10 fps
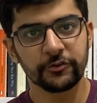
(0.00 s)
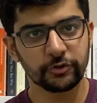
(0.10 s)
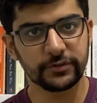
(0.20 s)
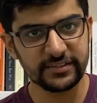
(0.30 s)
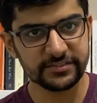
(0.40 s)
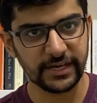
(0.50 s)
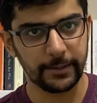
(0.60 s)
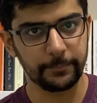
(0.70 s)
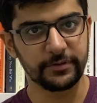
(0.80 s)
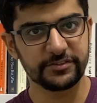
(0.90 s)
So this
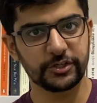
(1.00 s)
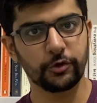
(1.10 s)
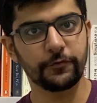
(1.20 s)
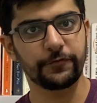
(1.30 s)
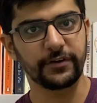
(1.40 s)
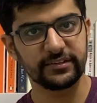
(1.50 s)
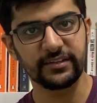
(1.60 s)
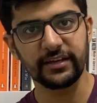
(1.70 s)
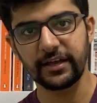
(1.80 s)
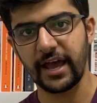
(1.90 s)
time, instead of
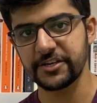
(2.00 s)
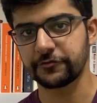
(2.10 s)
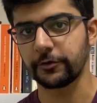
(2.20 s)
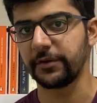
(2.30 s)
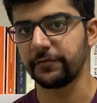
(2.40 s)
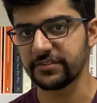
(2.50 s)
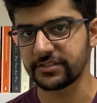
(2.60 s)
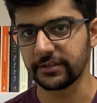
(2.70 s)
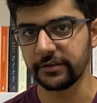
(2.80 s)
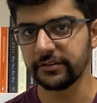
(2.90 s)
raising cash from
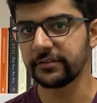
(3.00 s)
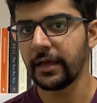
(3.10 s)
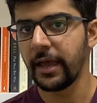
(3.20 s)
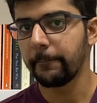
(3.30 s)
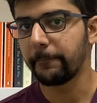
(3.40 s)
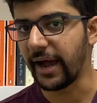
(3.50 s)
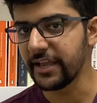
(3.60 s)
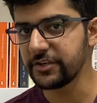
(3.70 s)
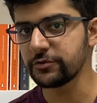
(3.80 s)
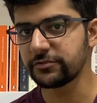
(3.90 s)
investors,
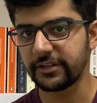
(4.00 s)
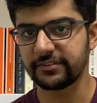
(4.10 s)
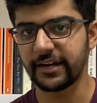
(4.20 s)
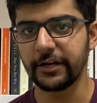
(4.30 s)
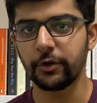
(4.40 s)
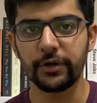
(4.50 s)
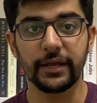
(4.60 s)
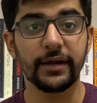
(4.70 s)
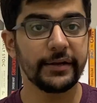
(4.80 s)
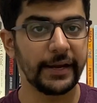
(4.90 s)
Byjus decided to
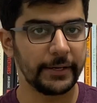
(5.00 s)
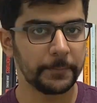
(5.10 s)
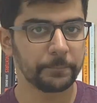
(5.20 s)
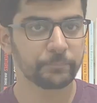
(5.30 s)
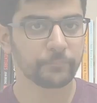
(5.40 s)
take a debt.